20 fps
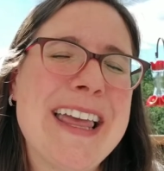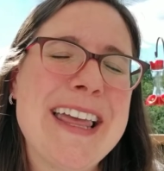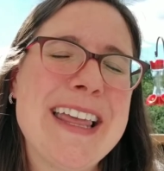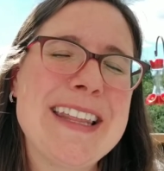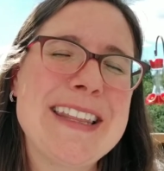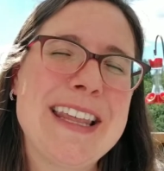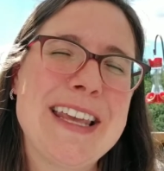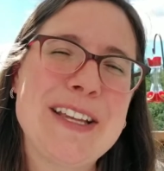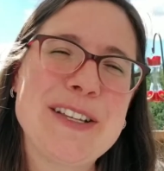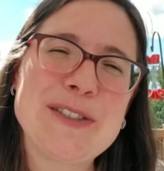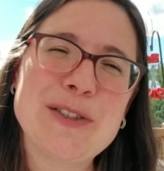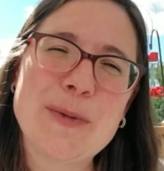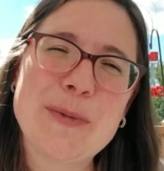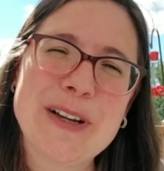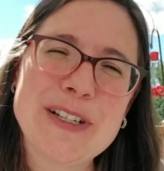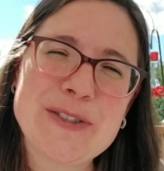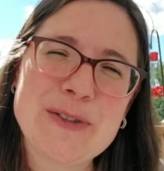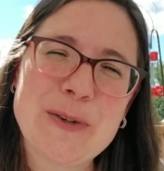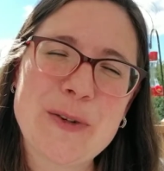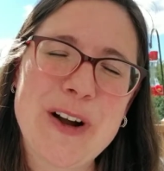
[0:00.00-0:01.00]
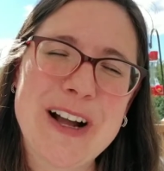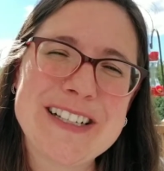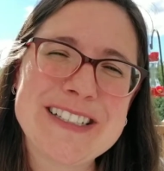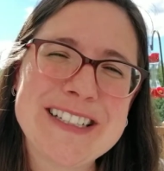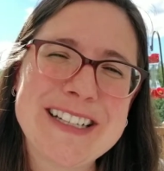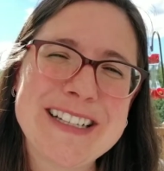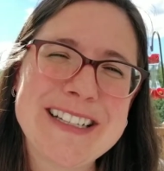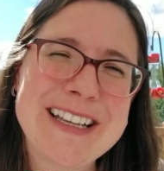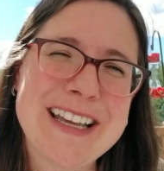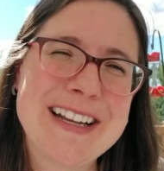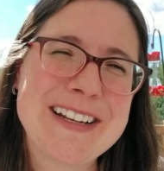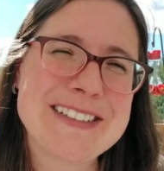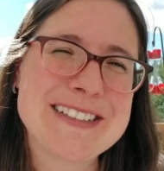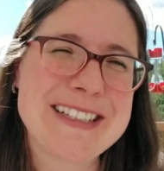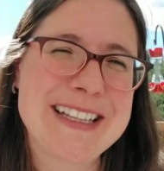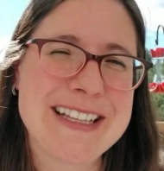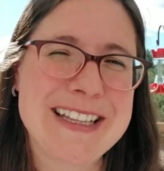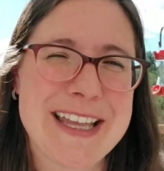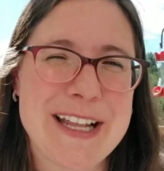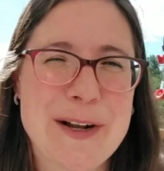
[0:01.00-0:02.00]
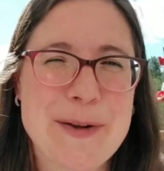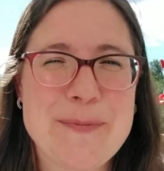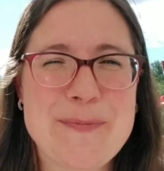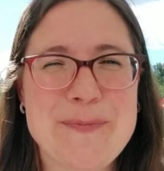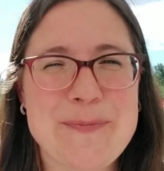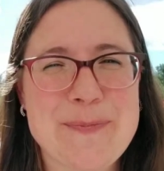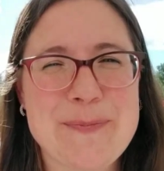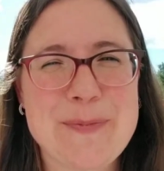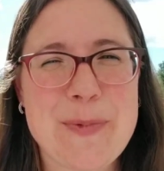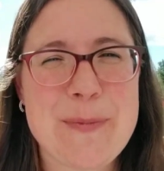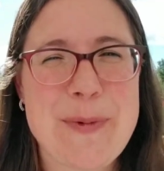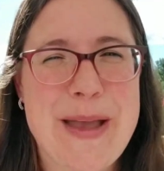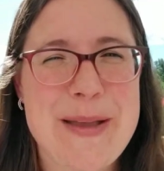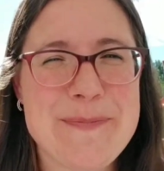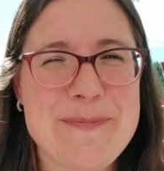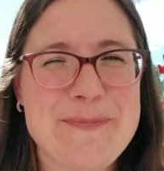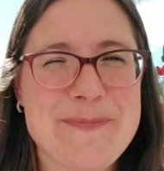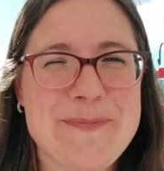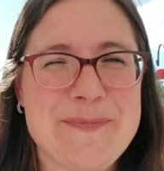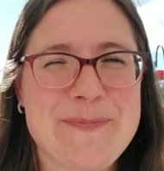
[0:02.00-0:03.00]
thank you so much for watching, and I'll see you later. Bye-bye.